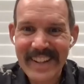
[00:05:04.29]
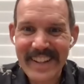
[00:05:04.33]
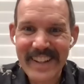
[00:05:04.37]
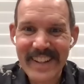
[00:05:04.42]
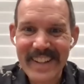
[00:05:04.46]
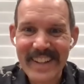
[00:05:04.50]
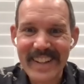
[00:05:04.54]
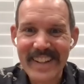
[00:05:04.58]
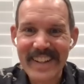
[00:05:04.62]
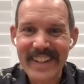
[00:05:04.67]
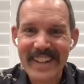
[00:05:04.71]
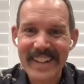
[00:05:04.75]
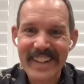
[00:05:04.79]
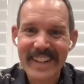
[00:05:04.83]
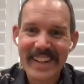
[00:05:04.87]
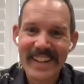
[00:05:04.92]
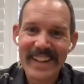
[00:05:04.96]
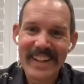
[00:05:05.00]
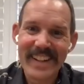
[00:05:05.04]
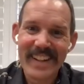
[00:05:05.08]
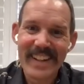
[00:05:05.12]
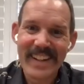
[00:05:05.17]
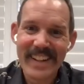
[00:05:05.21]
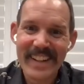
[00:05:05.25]

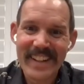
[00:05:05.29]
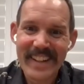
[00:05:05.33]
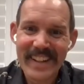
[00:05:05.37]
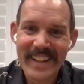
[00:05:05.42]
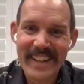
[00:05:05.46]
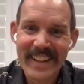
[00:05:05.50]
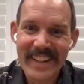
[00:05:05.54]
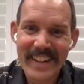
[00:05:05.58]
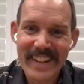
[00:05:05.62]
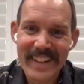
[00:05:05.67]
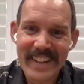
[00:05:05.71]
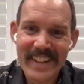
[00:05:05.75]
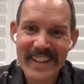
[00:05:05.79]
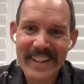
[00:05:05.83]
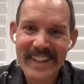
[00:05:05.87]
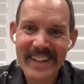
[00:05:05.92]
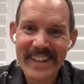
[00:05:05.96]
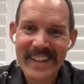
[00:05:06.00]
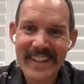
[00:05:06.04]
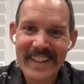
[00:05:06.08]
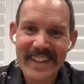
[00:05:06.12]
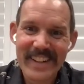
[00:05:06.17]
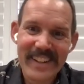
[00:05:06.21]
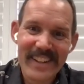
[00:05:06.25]

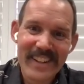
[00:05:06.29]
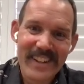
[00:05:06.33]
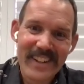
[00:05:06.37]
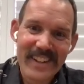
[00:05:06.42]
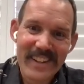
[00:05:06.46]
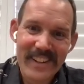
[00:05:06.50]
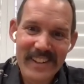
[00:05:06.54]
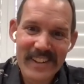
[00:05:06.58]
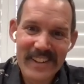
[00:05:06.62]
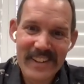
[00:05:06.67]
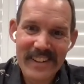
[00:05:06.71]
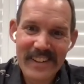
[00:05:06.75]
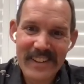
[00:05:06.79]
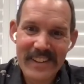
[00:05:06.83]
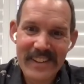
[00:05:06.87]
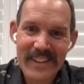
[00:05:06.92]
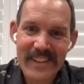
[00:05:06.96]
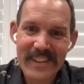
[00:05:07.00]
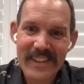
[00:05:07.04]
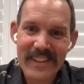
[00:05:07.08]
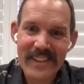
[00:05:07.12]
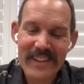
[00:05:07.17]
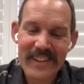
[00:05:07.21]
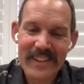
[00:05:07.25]

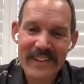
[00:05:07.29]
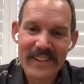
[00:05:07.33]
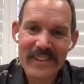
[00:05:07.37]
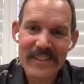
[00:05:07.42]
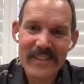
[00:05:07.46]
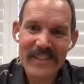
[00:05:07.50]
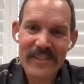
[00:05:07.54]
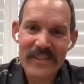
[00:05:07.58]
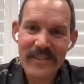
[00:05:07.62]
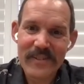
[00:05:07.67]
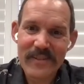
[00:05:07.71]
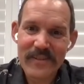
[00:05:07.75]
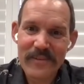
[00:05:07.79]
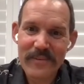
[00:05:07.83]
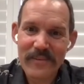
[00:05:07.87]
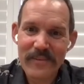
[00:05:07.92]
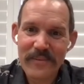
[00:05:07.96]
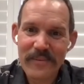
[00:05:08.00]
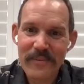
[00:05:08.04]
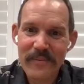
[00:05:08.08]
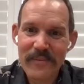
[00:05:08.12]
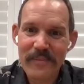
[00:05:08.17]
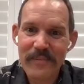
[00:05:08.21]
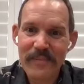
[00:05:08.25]

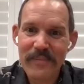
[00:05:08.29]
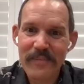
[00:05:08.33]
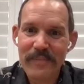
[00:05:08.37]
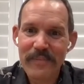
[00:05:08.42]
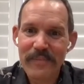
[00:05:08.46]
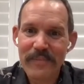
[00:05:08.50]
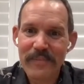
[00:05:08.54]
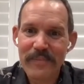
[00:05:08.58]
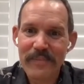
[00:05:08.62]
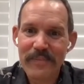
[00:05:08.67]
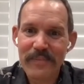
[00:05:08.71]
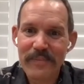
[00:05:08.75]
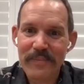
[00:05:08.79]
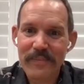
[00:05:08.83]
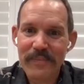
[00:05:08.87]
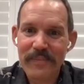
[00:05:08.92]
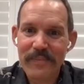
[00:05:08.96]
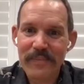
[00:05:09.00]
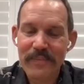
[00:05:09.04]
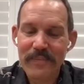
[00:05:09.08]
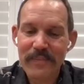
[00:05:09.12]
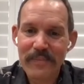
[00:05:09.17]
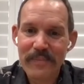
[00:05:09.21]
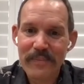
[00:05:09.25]

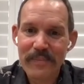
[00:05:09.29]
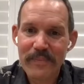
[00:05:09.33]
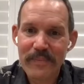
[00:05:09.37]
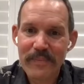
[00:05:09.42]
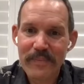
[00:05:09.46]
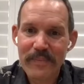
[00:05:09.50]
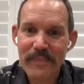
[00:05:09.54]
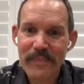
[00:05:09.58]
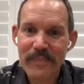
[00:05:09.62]
[no speech]